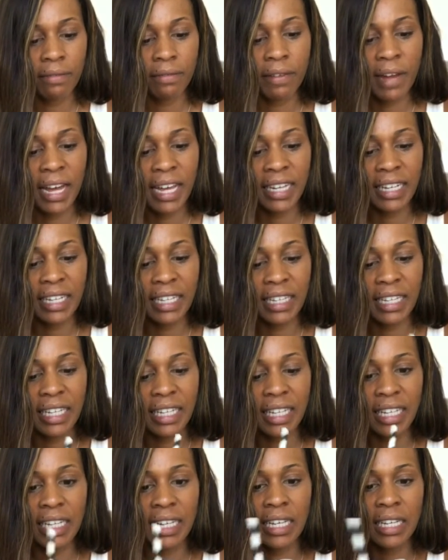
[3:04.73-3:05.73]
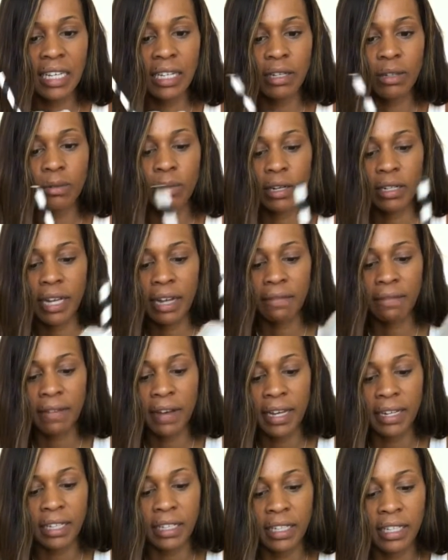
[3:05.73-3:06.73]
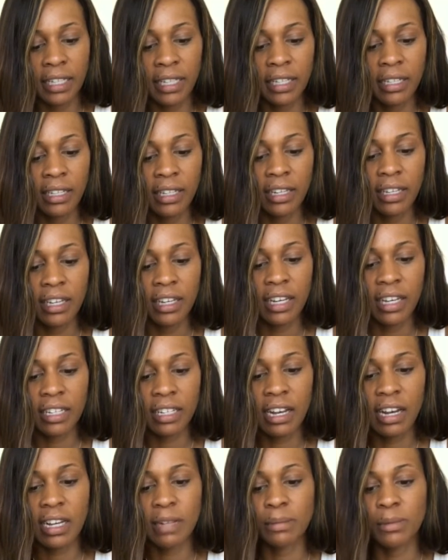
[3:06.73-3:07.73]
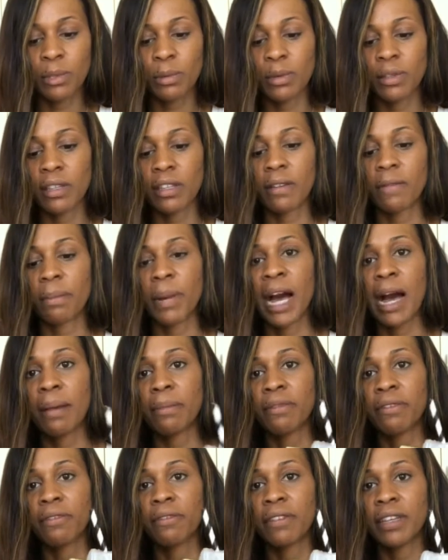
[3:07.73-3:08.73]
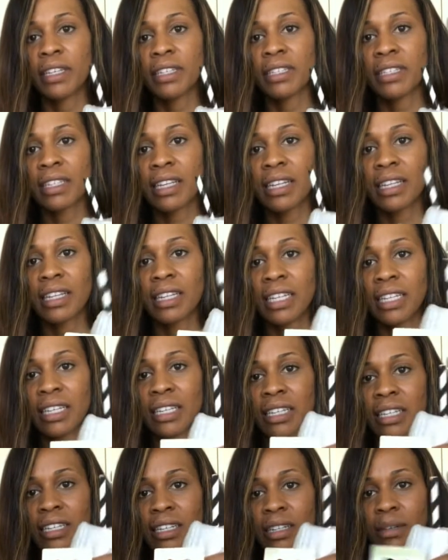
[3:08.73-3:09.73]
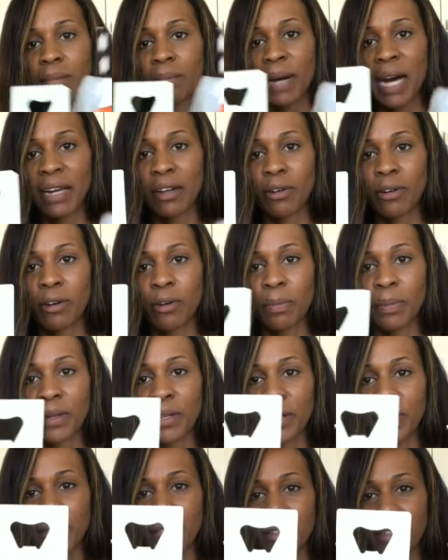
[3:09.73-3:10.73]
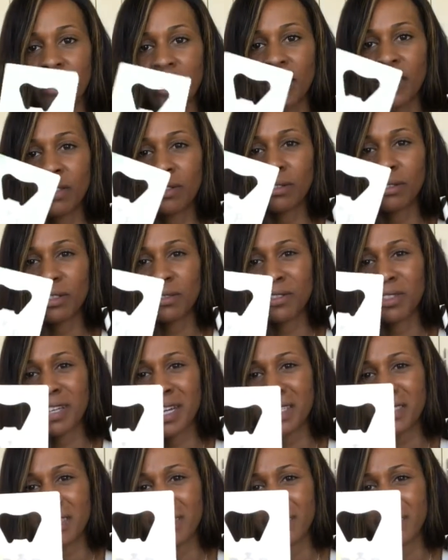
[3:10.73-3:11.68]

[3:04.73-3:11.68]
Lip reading: finally, well, not finally, it comes with a Pop Fizz Clink bottle opener. I don't know if you guys